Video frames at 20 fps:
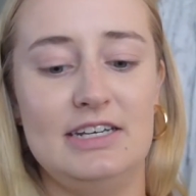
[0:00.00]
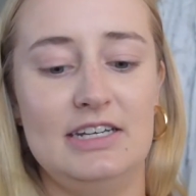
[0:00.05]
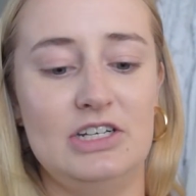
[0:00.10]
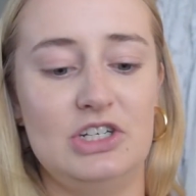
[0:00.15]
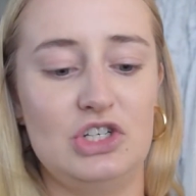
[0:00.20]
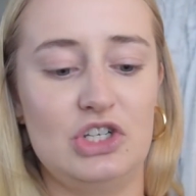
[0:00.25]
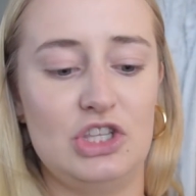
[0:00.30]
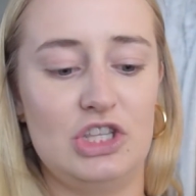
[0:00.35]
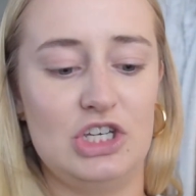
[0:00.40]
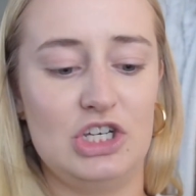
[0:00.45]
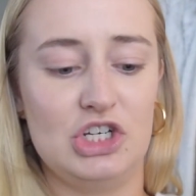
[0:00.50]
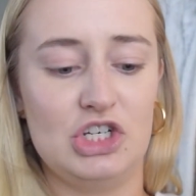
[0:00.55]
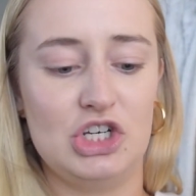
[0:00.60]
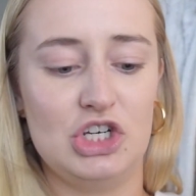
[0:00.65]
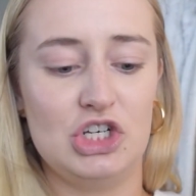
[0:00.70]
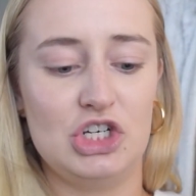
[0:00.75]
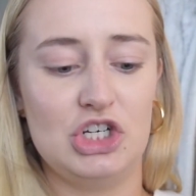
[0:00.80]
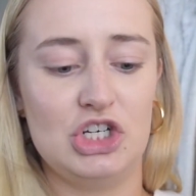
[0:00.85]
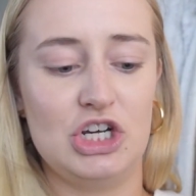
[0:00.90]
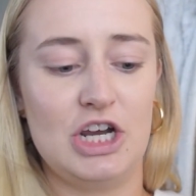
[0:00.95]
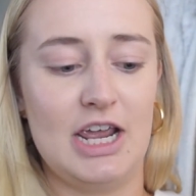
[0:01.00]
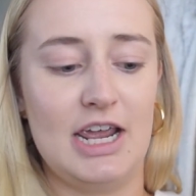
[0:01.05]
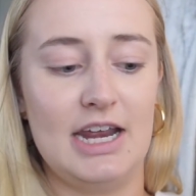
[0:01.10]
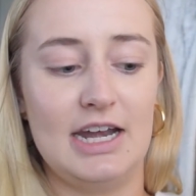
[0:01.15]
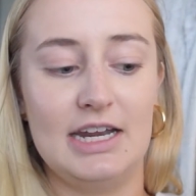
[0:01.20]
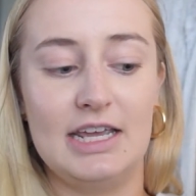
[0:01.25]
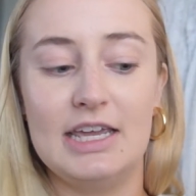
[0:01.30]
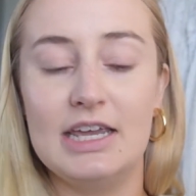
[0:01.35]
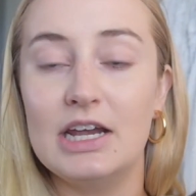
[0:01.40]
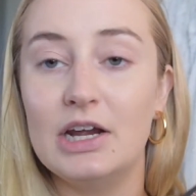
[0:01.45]
into this
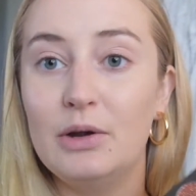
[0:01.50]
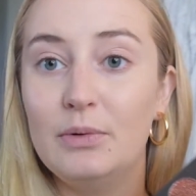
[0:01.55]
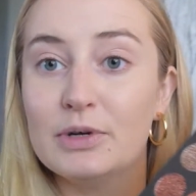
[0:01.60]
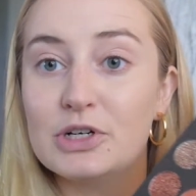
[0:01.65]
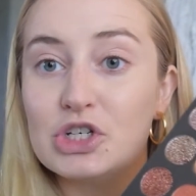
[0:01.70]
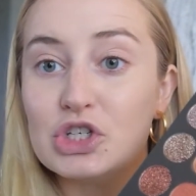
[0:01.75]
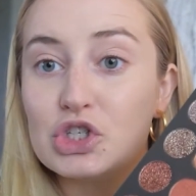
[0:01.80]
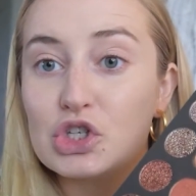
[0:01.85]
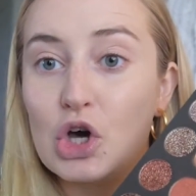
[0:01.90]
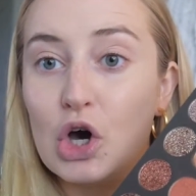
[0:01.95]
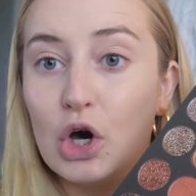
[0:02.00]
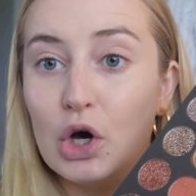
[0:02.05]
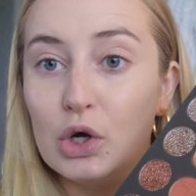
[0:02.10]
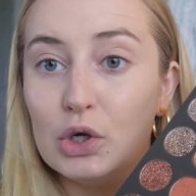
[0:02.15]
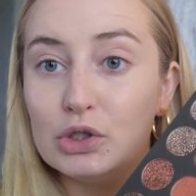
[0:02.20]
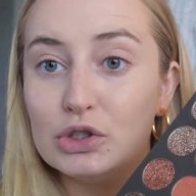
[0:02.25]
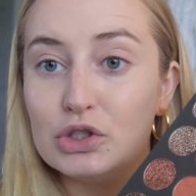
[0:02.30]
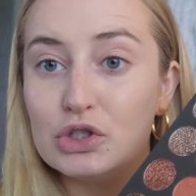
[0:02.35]
shade here, which is called